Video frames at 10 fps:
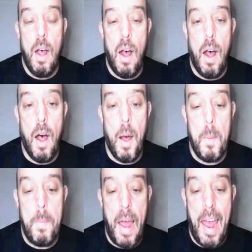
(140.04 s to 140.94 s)

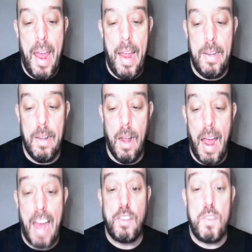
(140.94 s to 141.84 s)
And
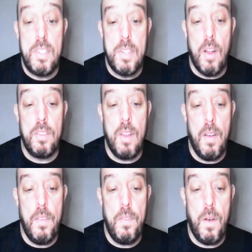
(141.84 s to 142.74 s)
as a result
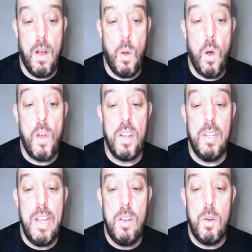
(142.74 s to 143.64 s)
of all the
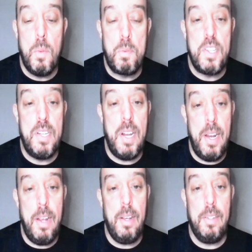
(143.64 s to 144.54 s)
legal
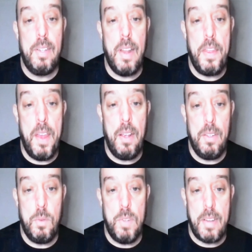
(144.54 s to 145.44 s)
proceedings and the
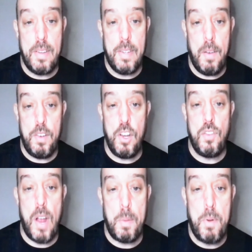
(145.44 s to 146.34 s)
things necessary to
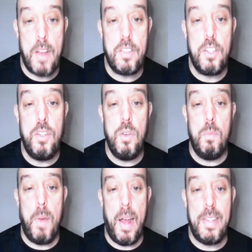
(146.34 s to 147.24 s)
try to
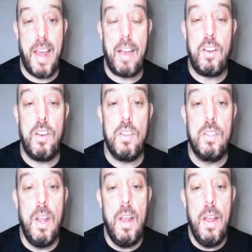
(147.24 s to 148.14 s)
prosecute my
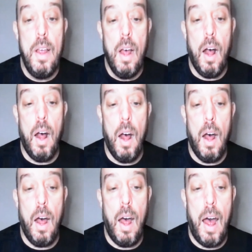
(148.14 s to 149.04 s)
attackers,
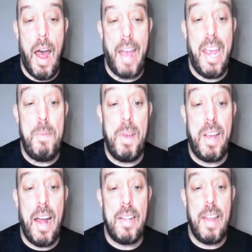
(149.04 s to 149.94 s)
I came in
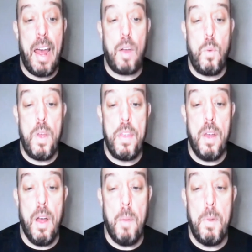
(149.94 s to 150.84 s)
contact with
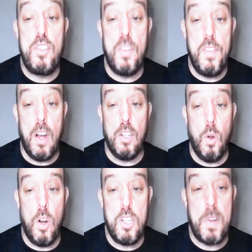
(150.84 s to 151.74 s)
a bunch of young
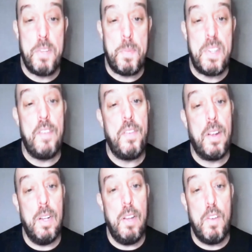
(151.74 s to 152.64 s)
lords, but
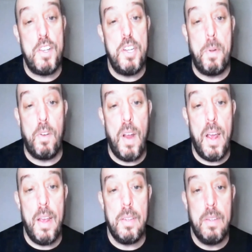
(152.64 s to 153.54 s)
specifically Richie
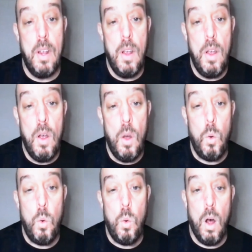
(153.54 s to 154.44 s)
Perez,
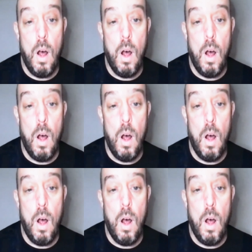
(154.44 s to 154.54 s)
who